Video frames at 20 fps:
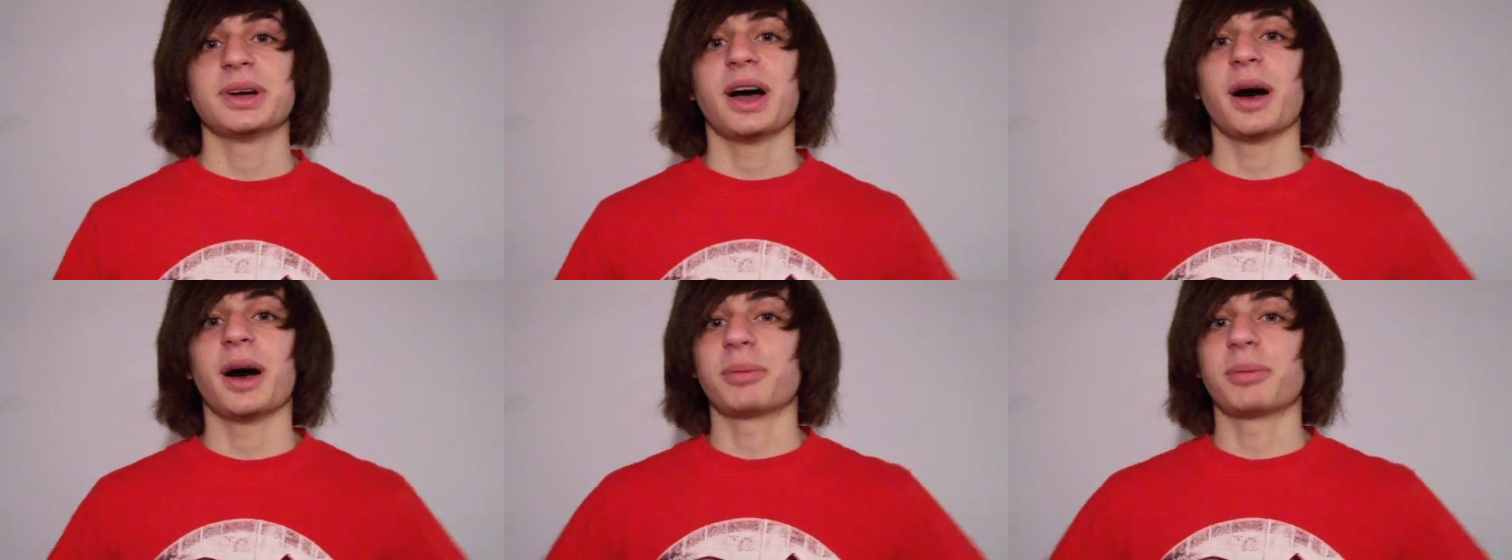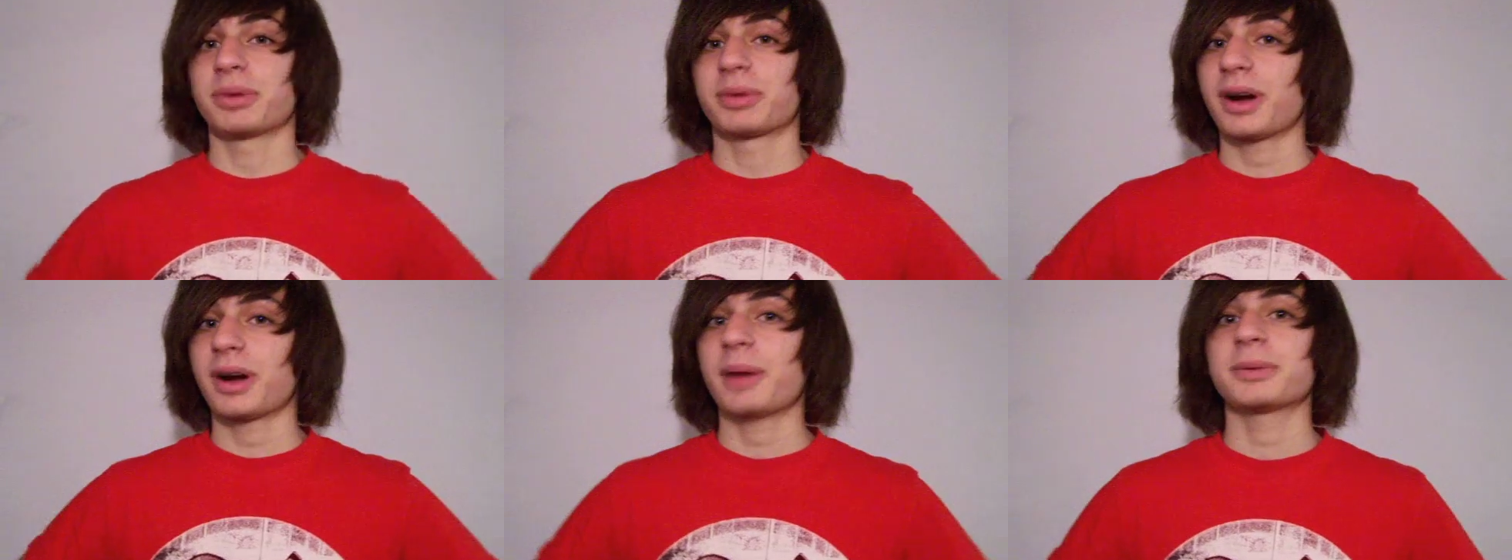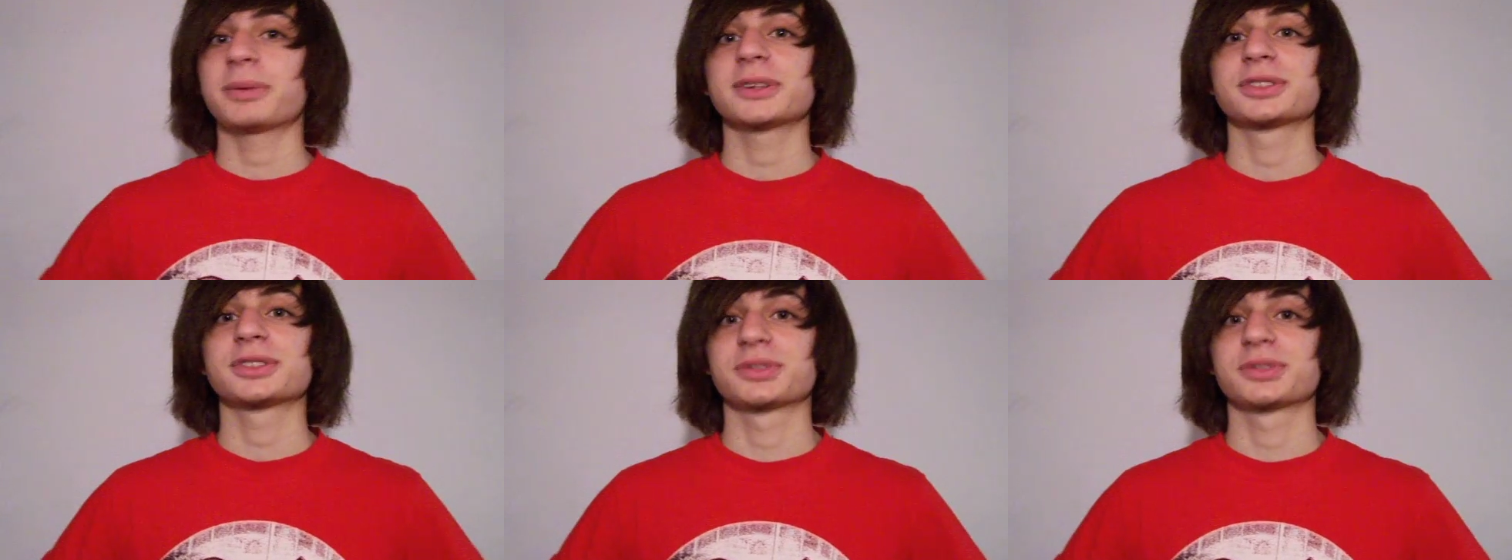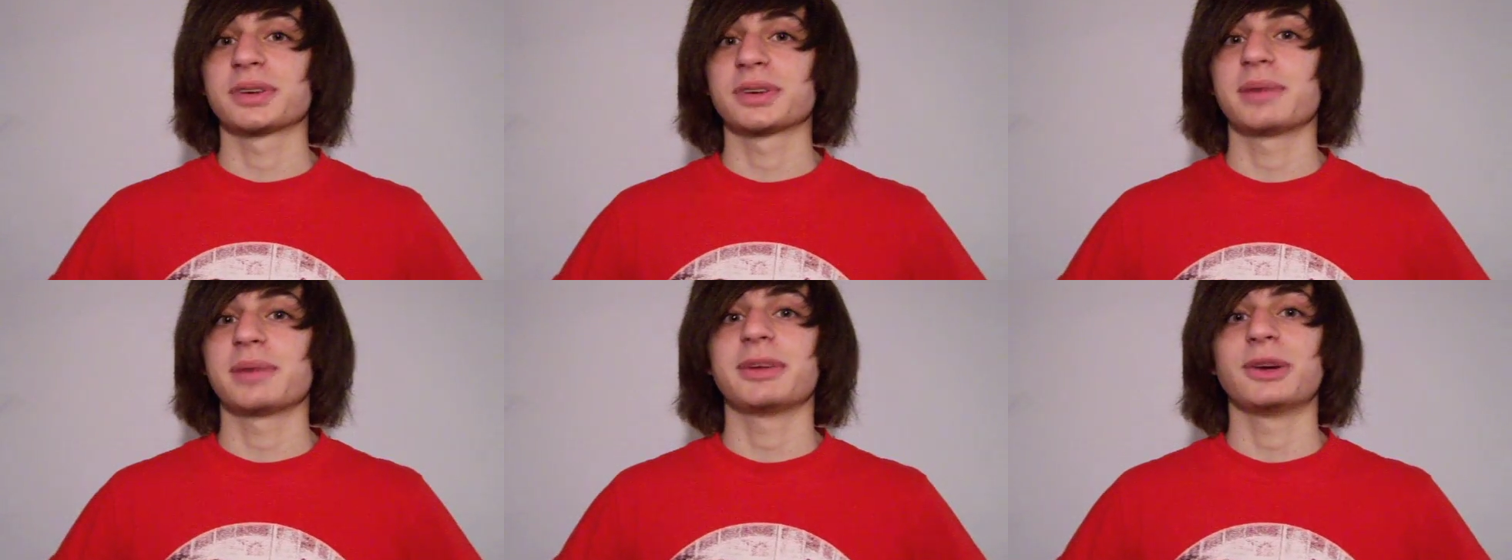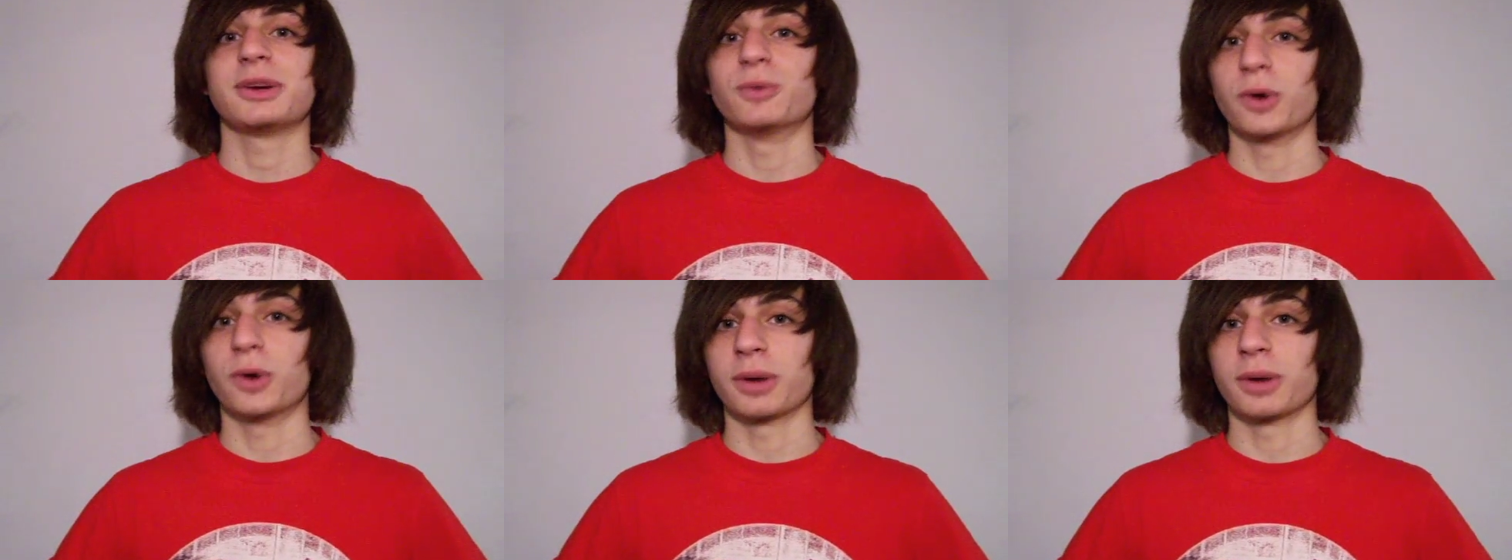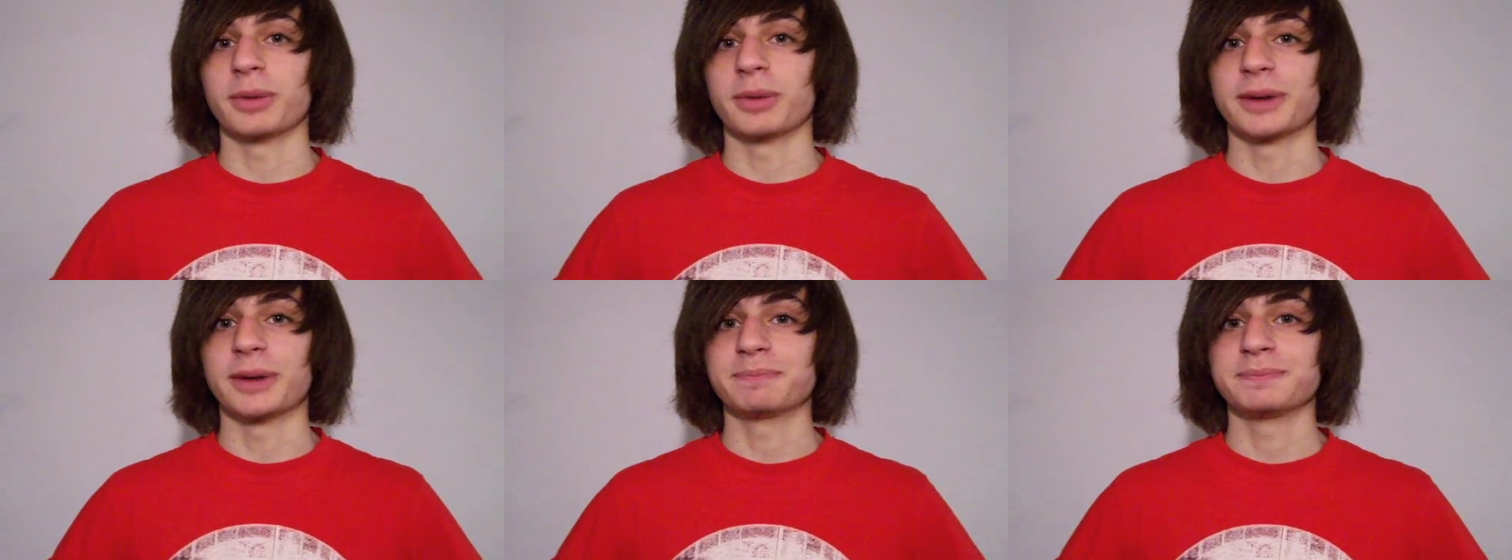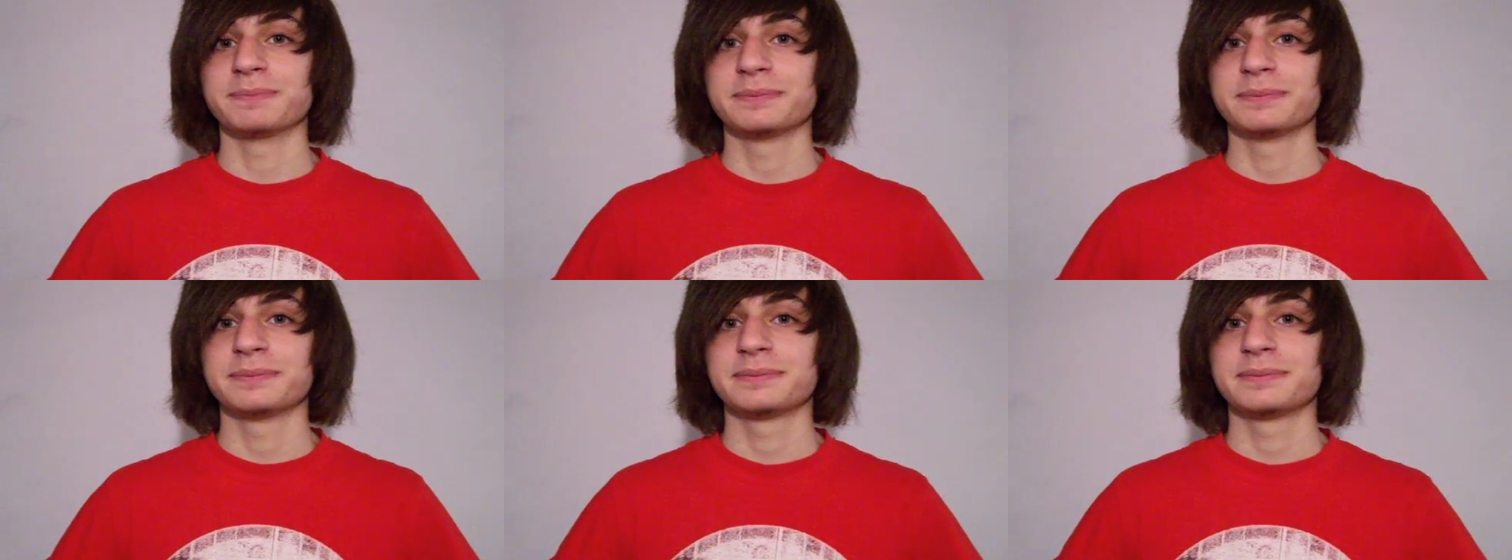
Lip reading: a proper screaming warm-up.